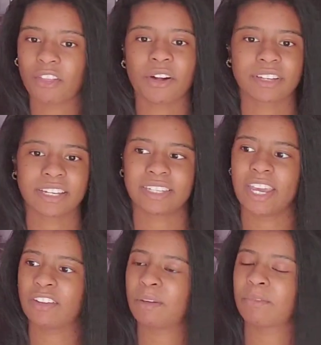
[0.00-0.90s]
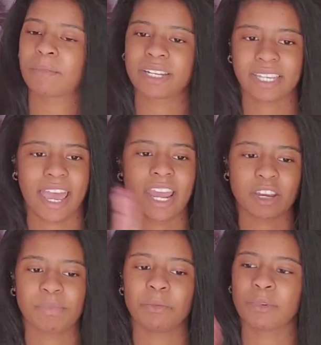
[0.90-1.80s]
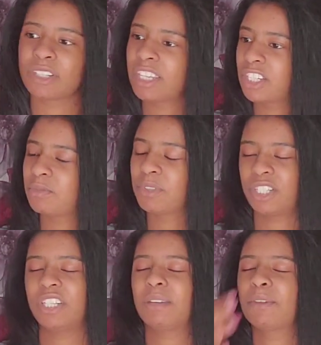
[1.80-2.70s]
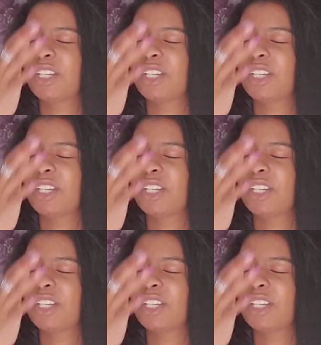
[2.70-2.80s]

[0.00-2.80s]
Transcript: long did it take them from get to A to B? What should they